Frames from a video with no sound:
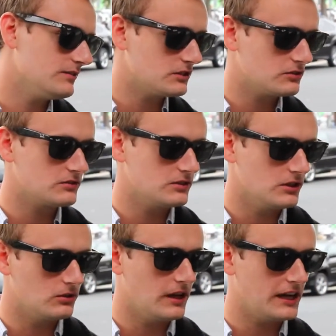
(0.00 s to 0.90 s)
If it's
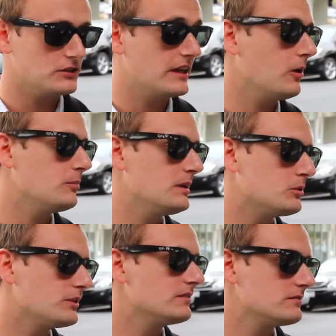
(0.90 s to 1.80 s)
you know actually to help
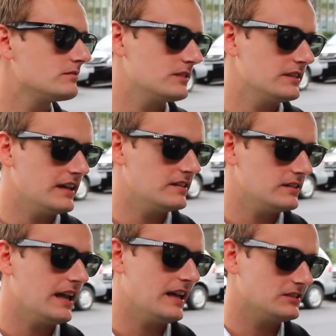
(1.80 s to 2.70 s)
people, then then that
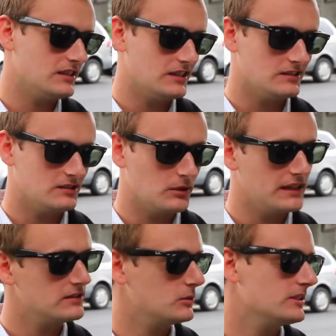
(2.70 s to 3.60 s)
that has uh, some
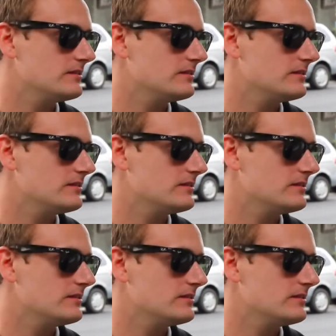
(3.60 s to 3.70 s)
light to